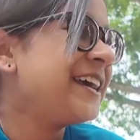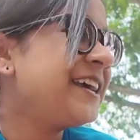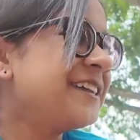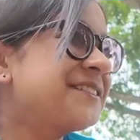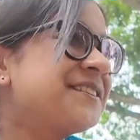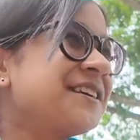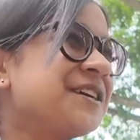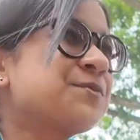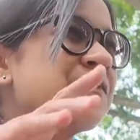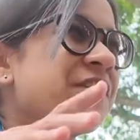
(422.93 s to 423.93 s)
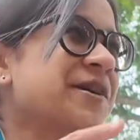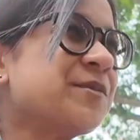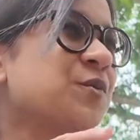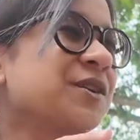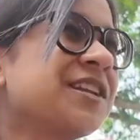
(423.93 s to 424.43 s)
It is providing
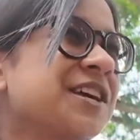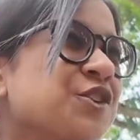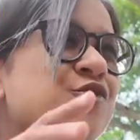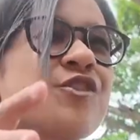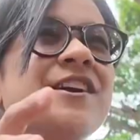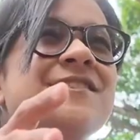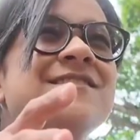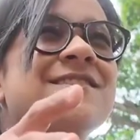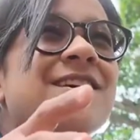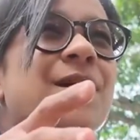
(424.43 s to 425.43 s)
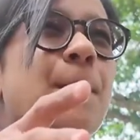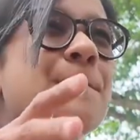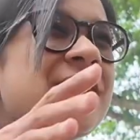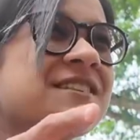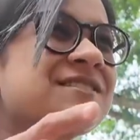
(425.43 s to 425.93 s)
me with like the right
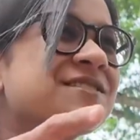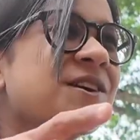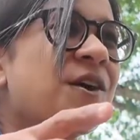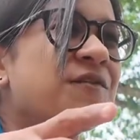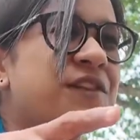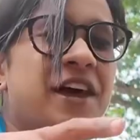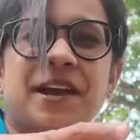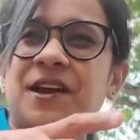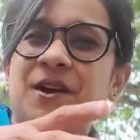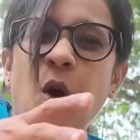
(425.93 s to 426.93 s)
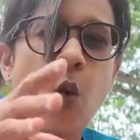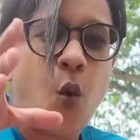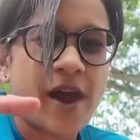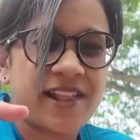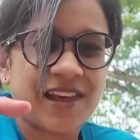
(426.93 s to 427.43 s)
mix of like
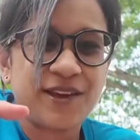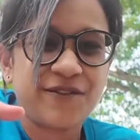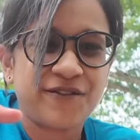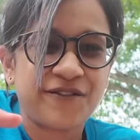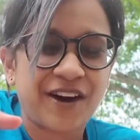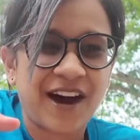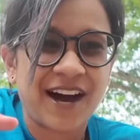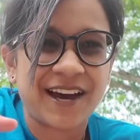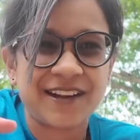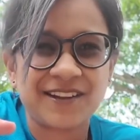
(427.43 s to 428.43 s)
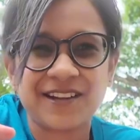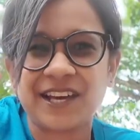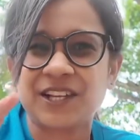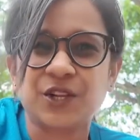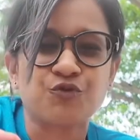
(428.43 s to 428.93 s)
wildlife and
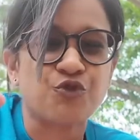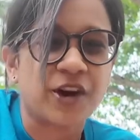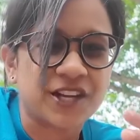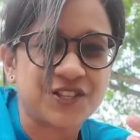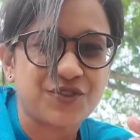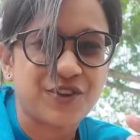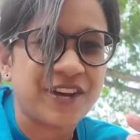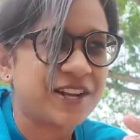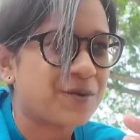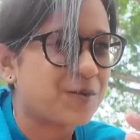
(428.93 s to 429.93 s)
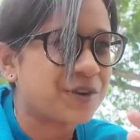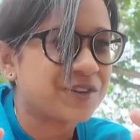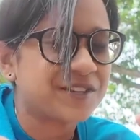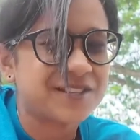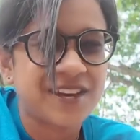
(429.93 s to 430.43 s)
like little rugged terrain and
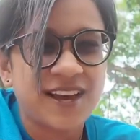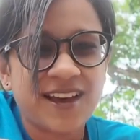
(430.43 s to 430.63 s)
whatnot.